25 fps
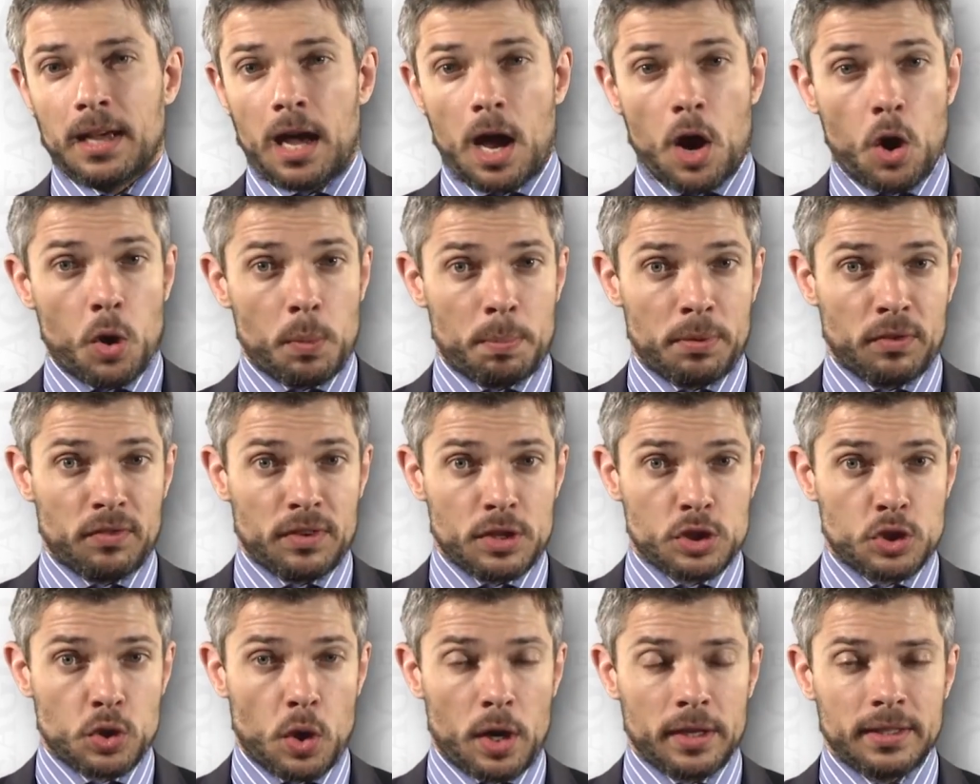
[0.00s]
I hope you've
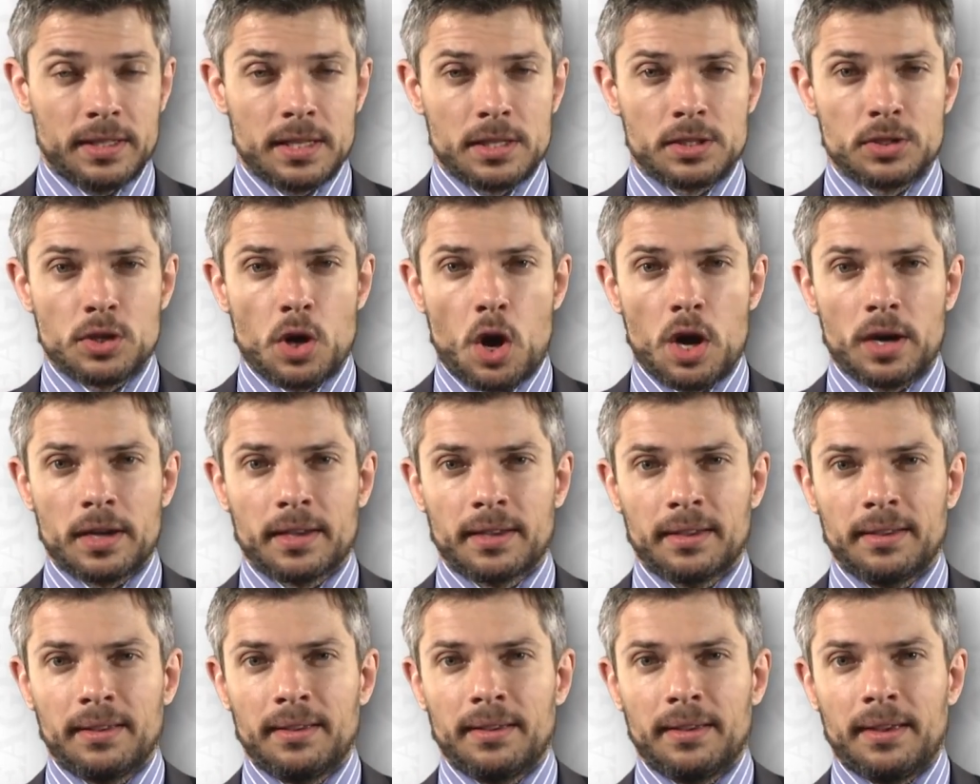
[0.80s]
enjoyed this
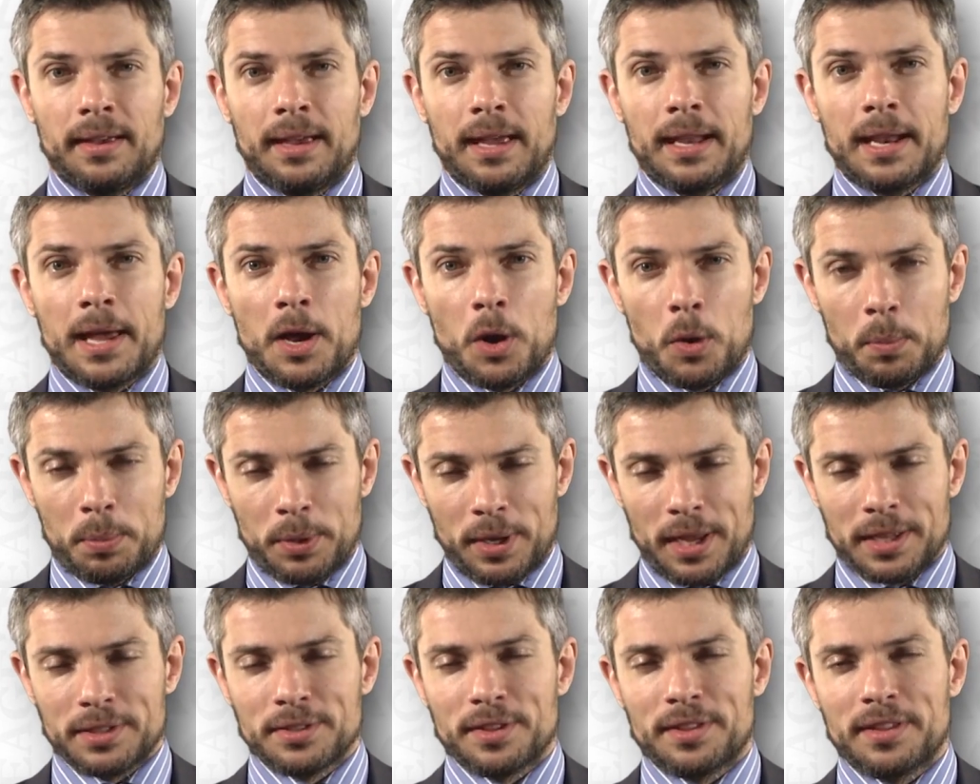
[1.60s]
talk and I hope
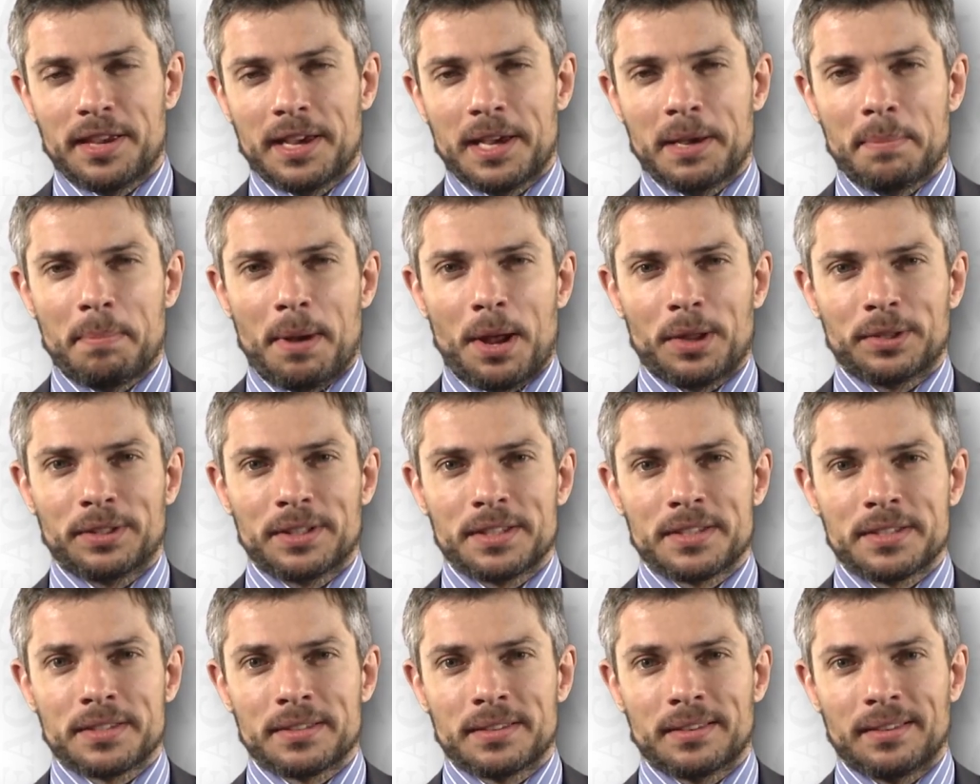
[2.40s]
you get to think about
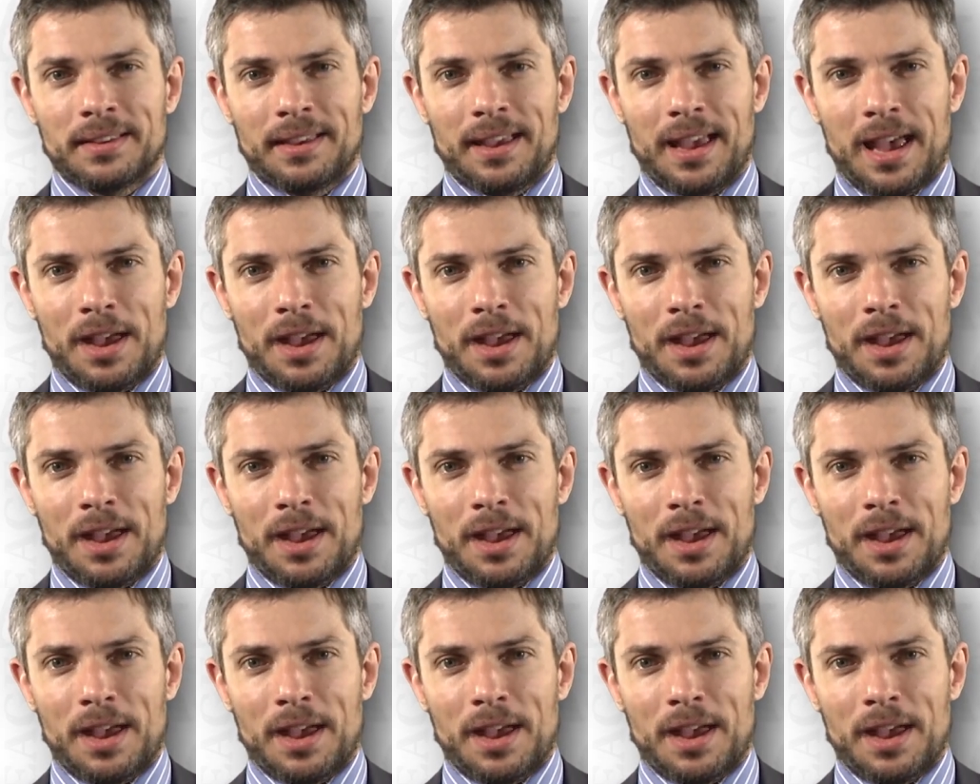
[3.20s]
this